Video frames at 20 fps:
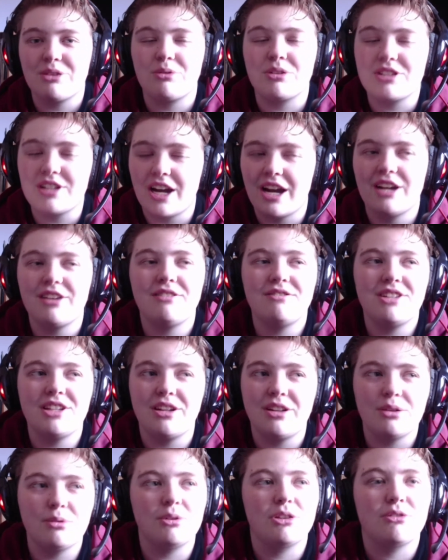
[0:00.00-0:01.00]
We're tired of
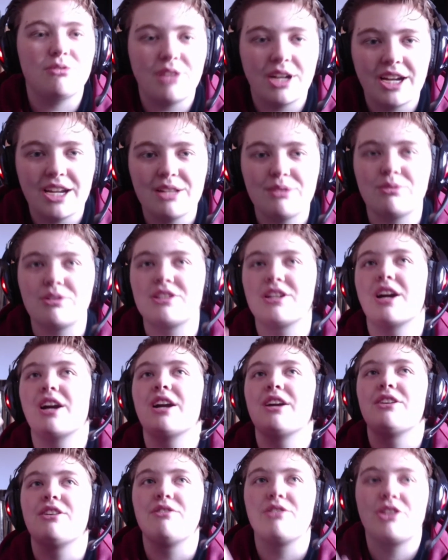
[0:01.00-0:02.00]
dealing with the rain. We're
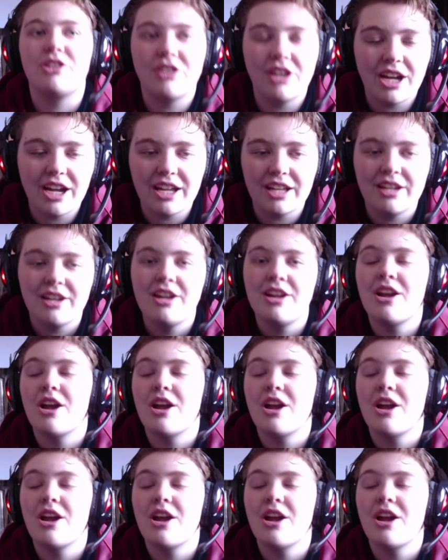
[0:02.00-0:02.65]
tired of the gray.